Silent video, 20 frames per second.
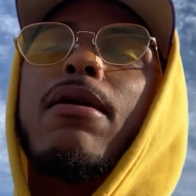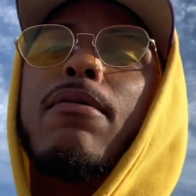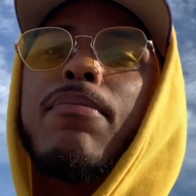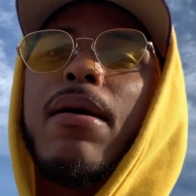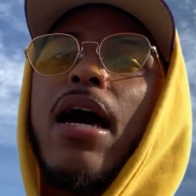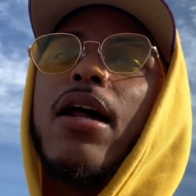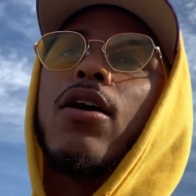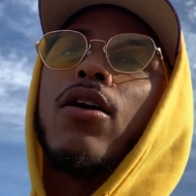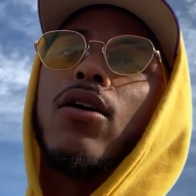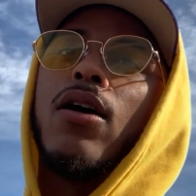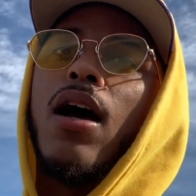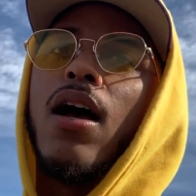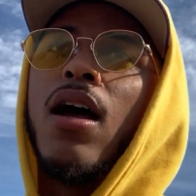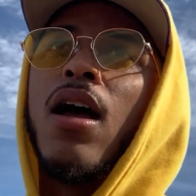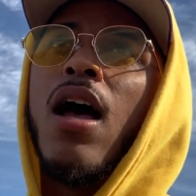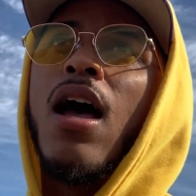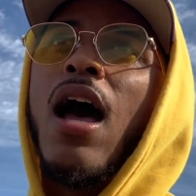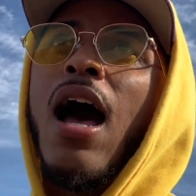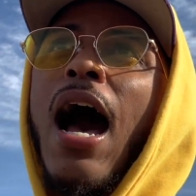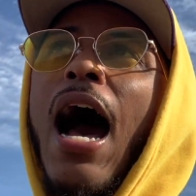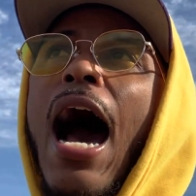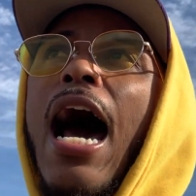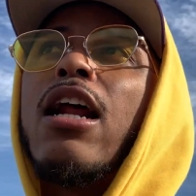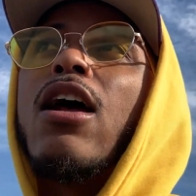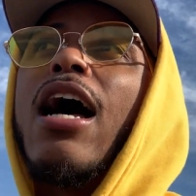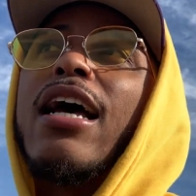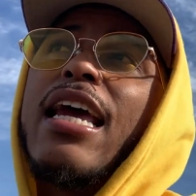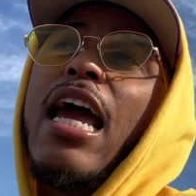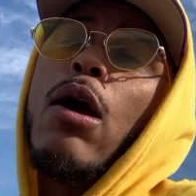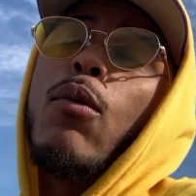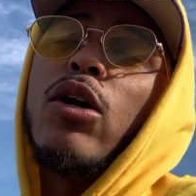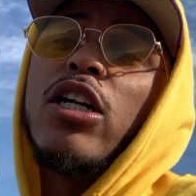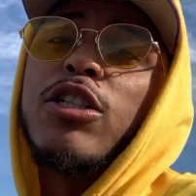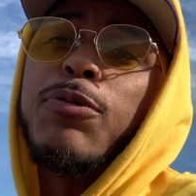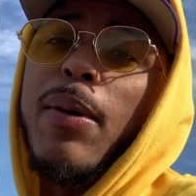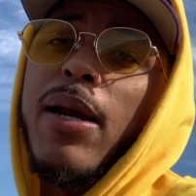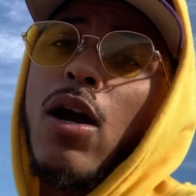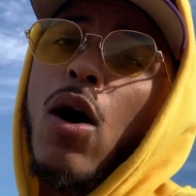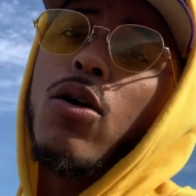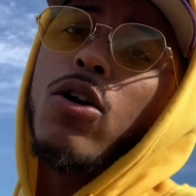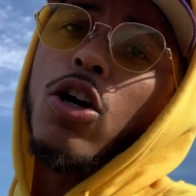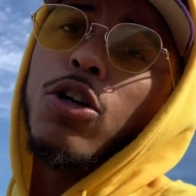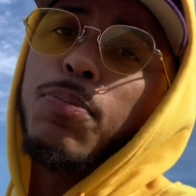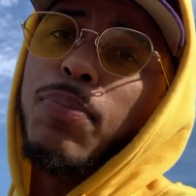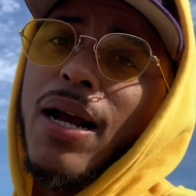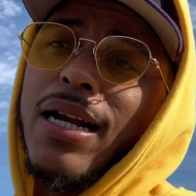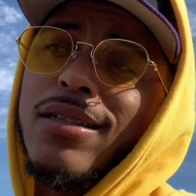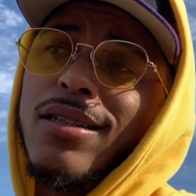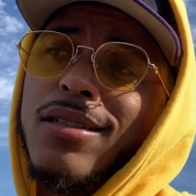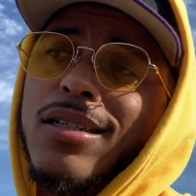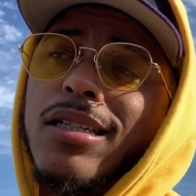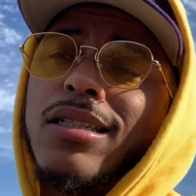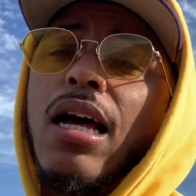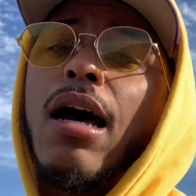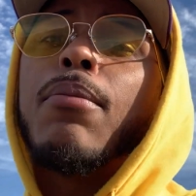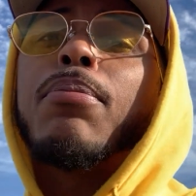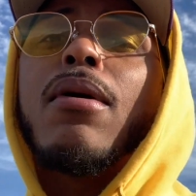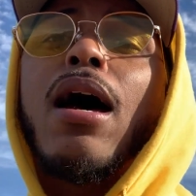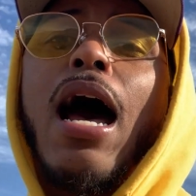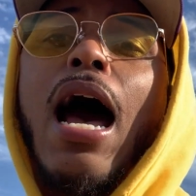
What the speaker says: better. I can't really speak on those places because I'm